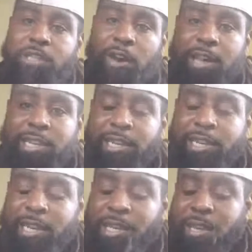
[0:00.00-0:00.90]
start to the
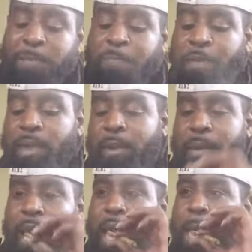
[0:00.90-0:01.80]
season.
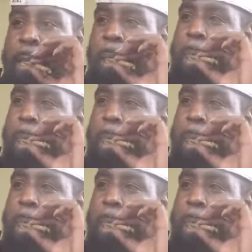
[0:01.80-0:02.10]
NBA